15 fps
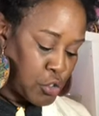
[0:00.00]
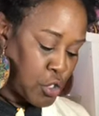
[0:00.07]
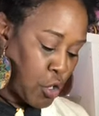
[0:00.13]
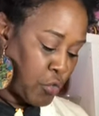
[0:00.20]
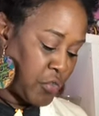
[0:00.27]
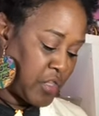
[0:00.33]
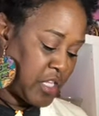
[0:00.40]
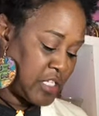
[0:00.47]

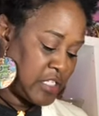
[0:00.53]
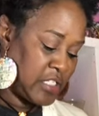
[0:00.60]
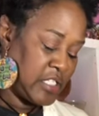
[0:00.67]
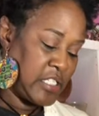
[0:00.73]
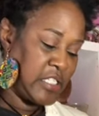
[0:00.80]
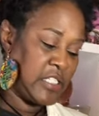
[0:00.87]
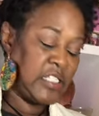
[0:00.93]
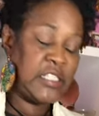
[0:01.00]
So this
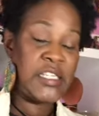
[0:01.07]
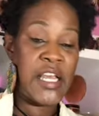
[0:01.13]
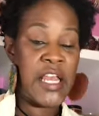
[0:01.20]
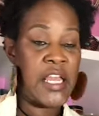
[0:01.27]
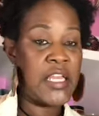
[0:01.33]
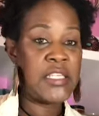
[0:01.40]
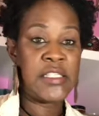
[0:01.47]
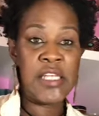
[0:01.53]
just
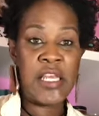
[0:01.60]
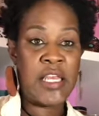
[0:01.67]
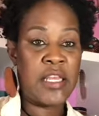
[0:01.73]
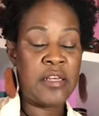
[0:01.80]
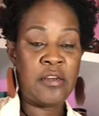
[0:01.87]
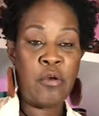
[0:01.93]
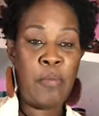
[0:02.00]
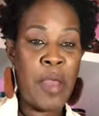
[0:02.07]
stays
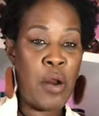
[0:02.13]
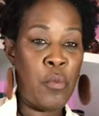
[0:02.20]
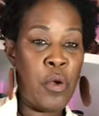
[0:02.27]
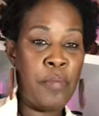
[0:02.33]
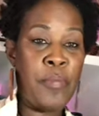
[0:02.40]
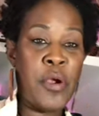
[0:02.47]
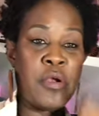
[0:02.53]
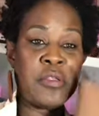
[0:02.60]
in no matter
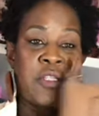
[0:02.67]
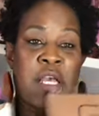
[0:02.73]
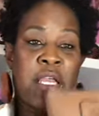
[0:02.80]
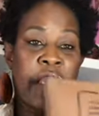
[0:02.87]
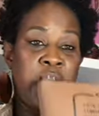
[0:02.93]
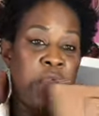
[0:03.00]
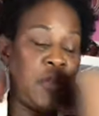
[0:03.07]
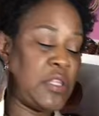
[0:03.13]
what purse I
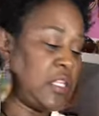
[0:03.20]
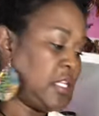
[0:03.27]
carry.